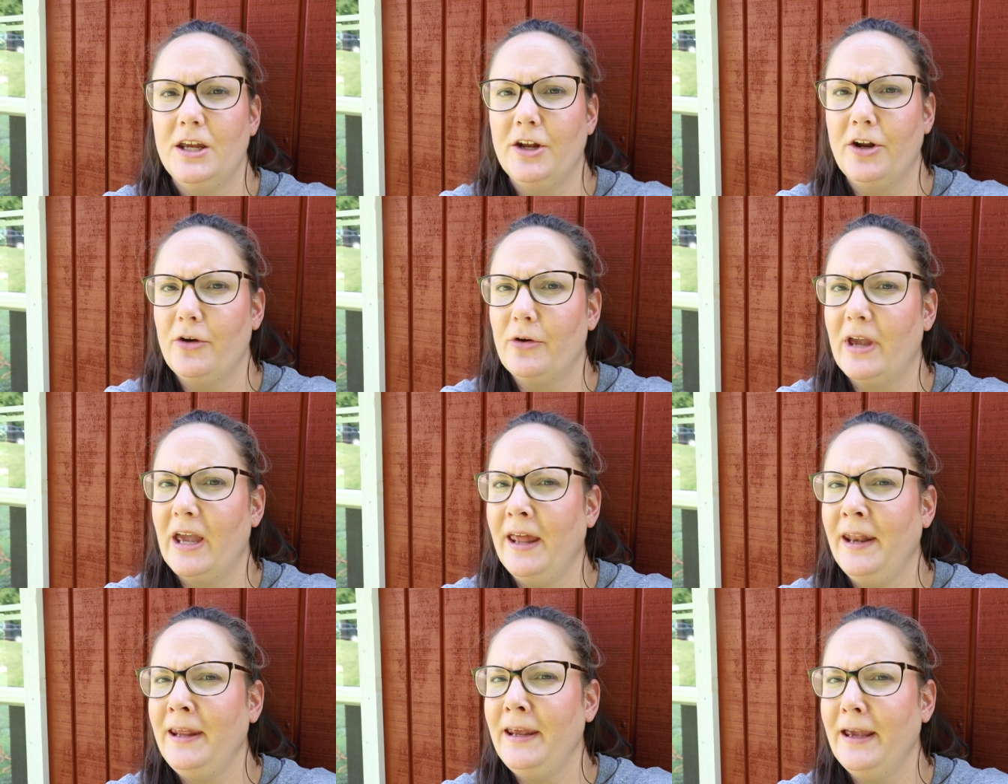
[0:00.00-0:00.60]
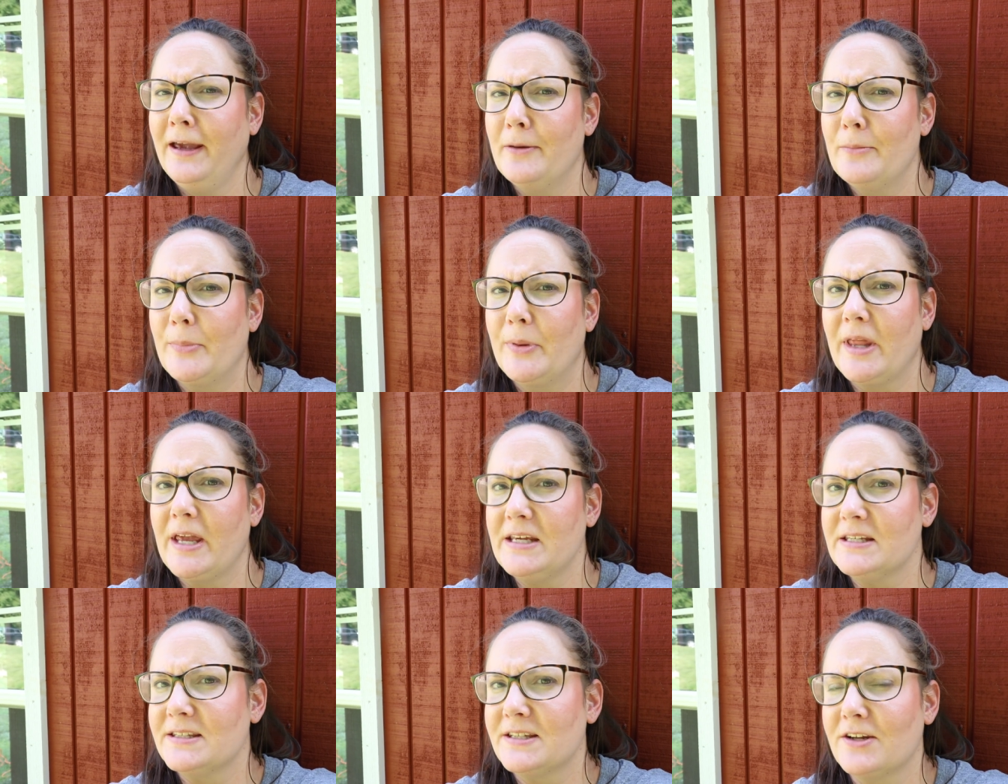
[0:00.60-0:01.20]
You know, Kenny
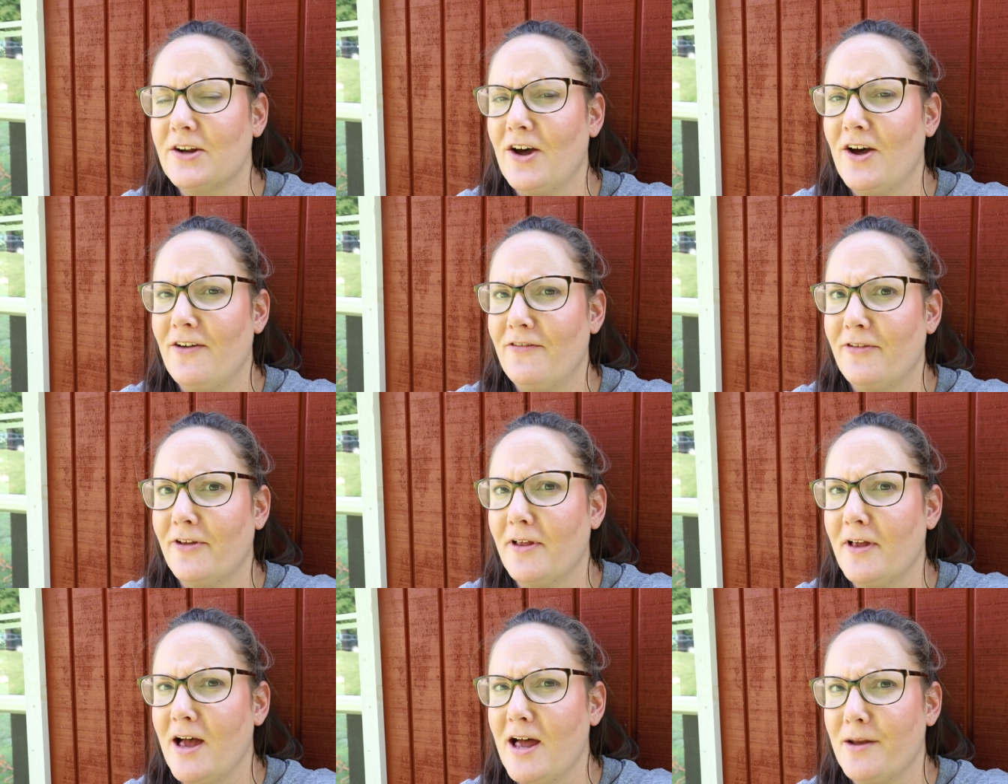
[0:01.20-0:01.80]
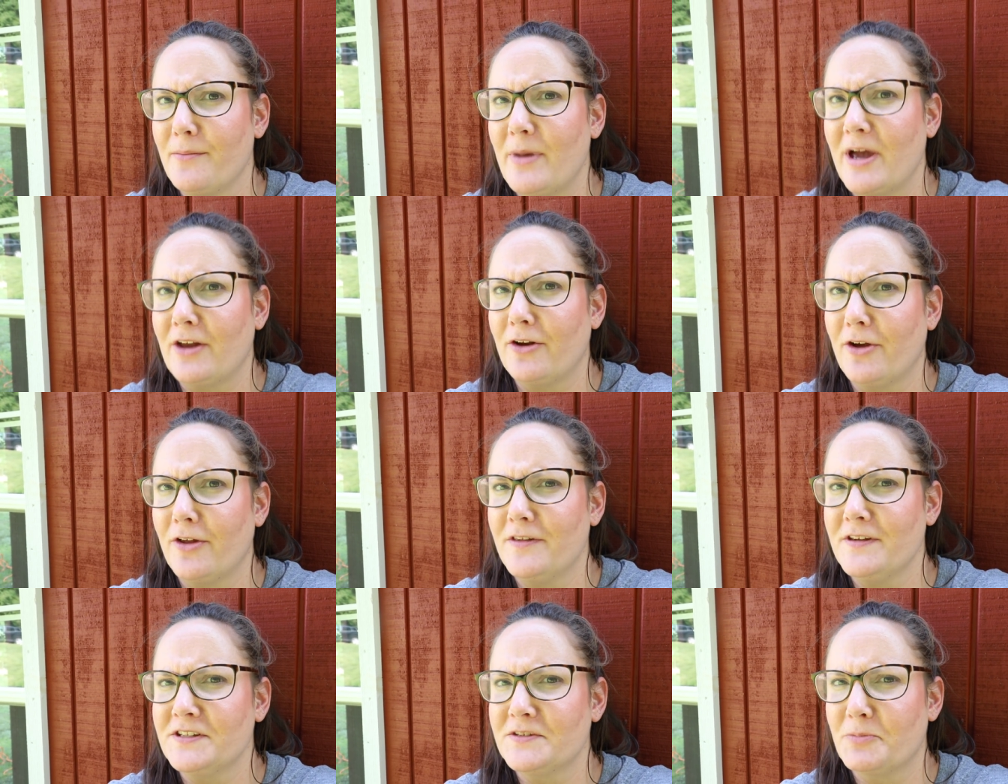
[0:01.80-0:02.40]
complains an awful lot about
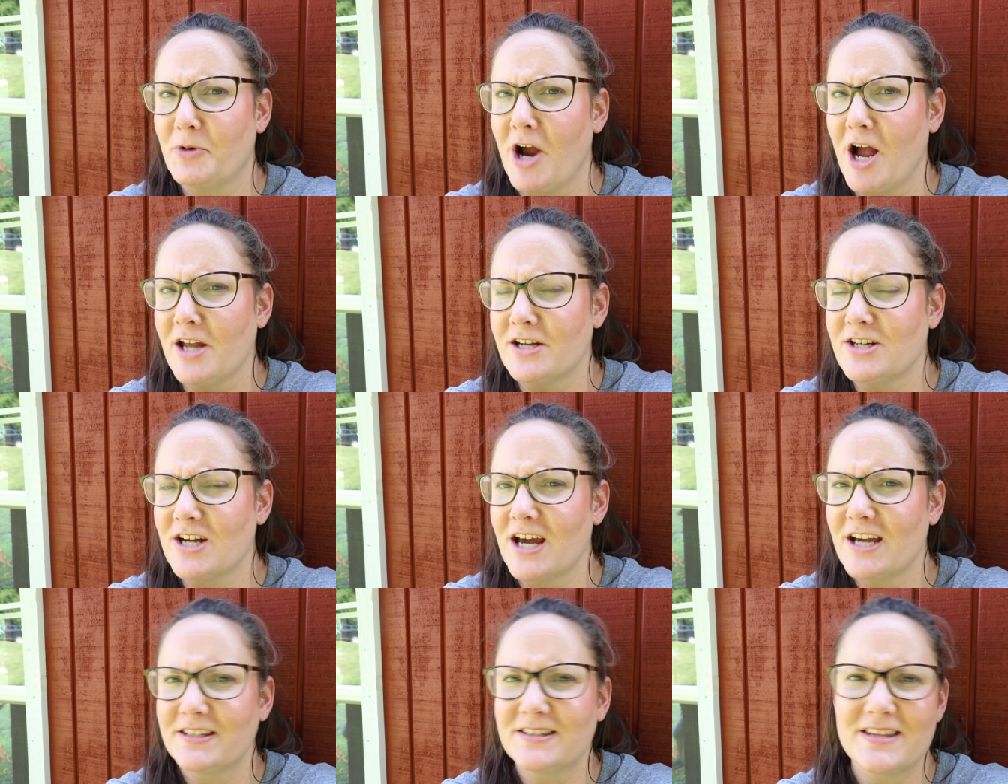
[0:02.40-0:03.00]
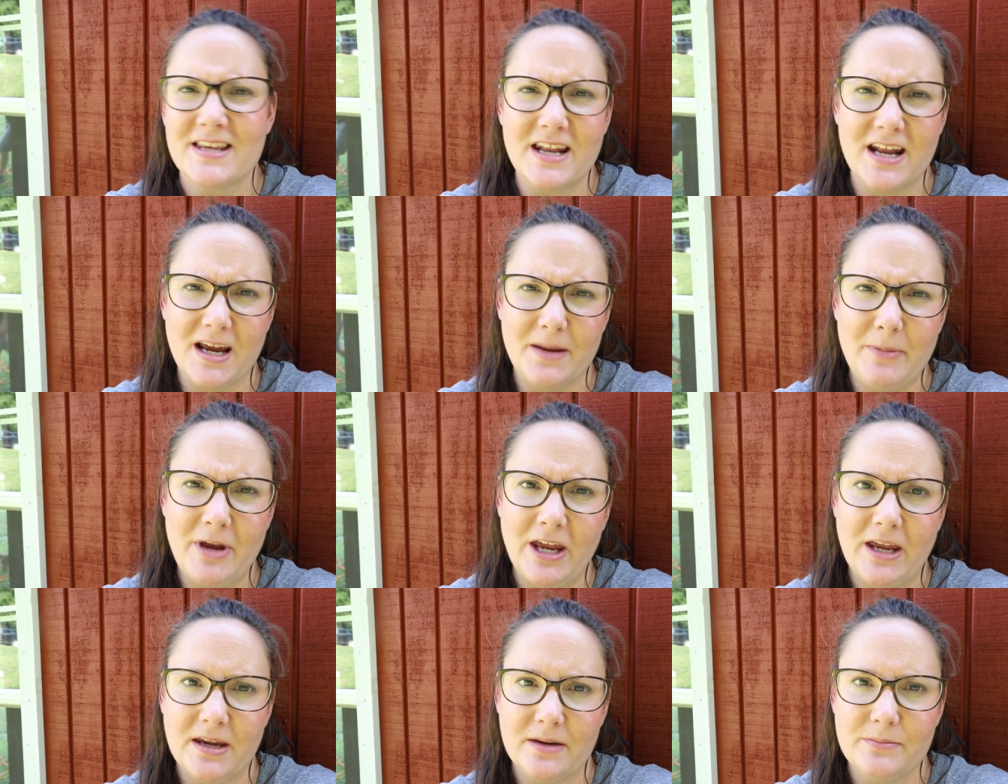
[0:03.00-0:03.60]
all these projects that I
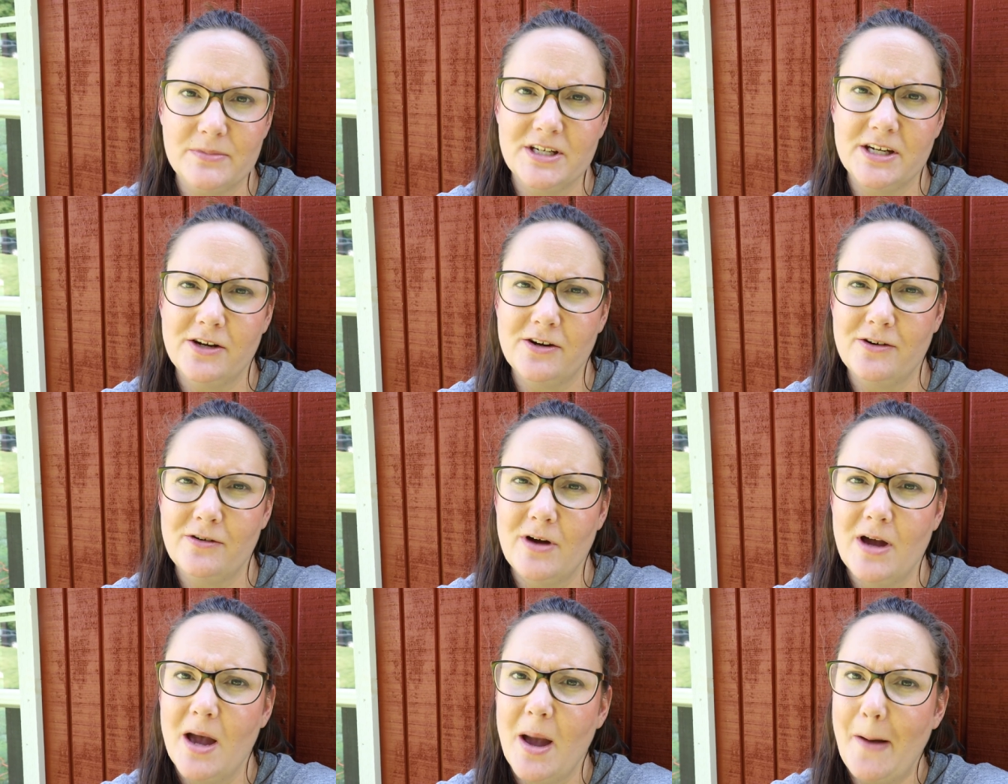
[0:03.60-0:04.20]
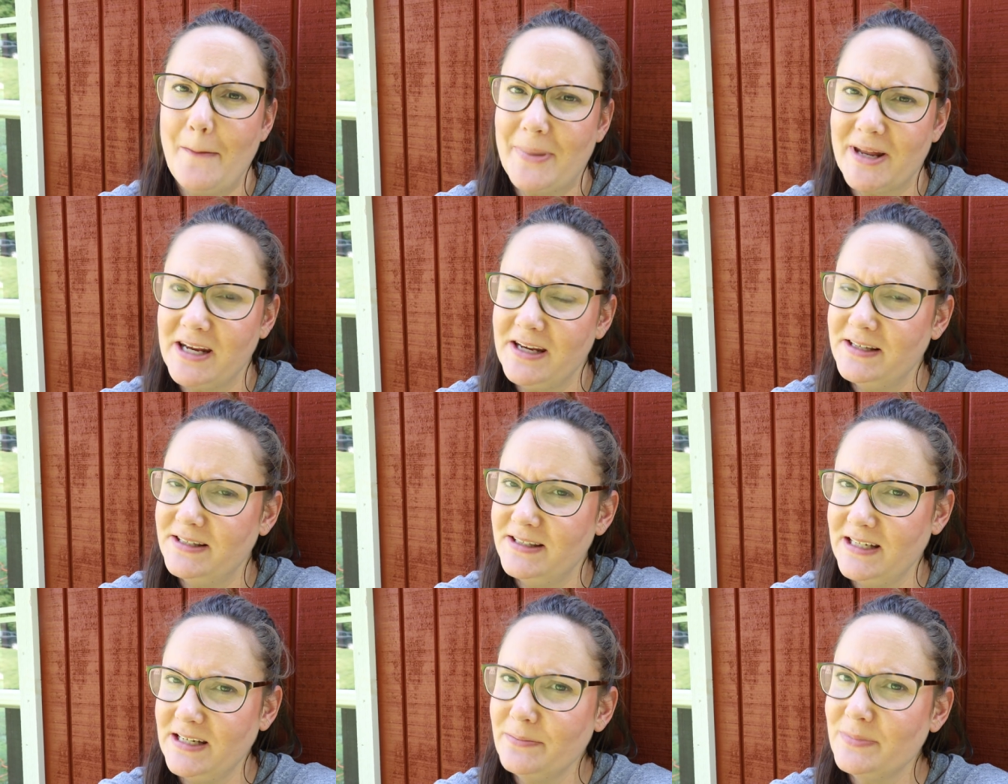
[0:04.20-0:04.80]
make him do, but
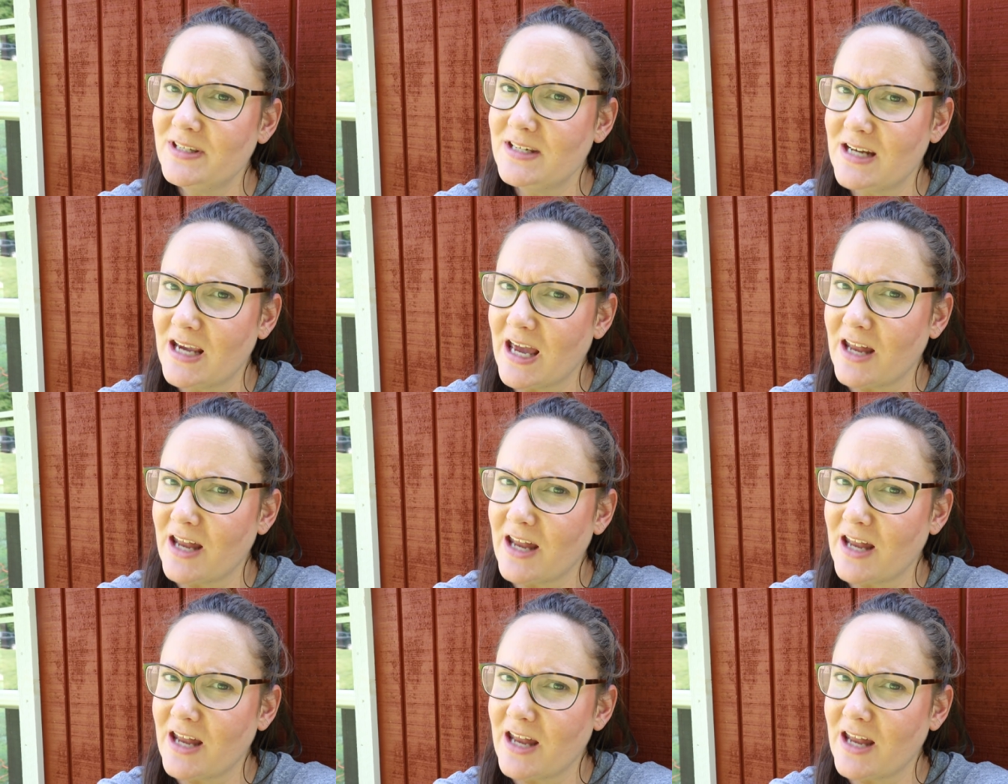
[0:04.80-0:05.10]
he seems to